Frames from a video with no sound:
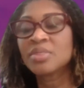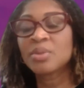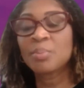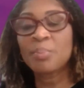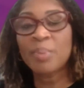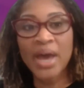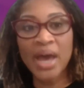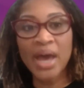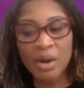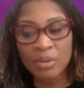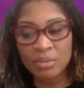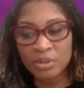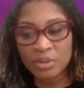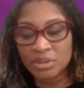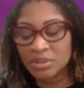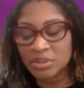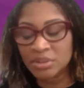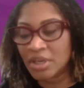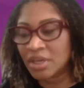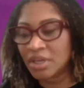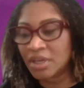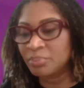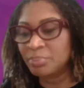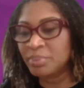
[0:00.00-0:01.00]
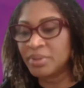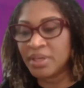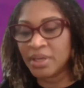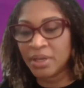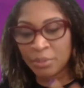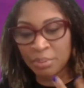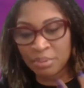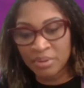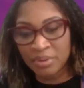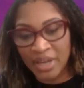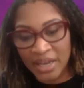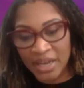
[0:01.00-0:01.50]
the power of
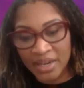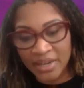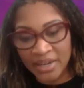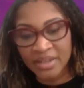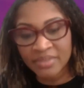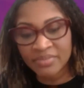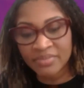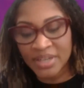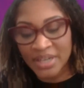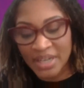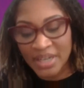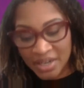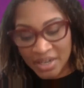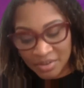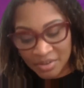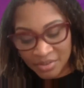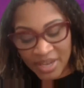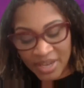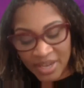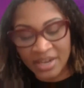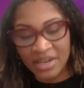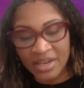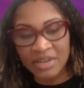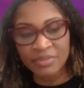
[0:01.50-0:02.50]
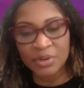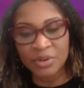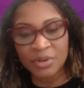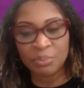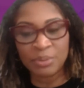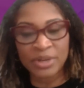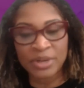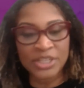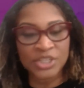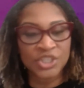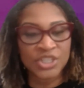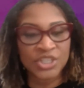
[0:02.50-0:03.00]
being creative and innovative
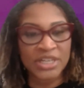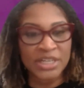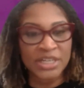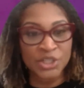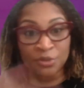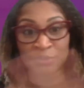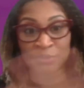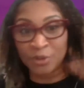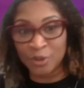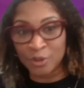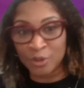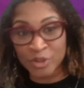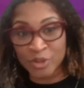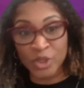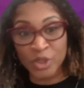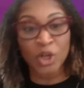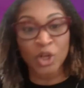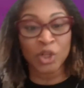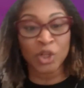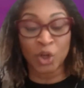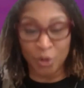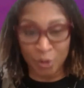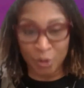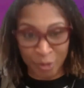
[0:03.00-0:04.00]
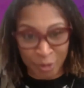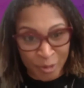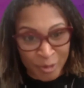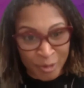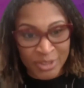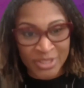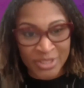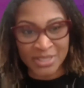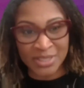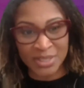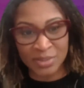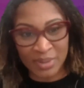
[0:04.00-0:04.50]
and reaching diverse
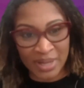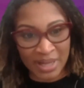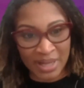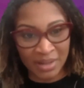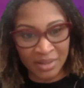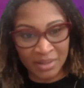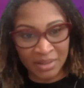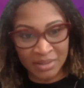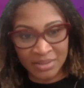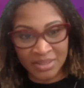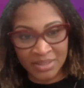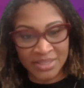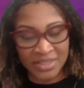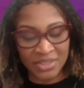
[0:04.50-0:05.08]
learners as well.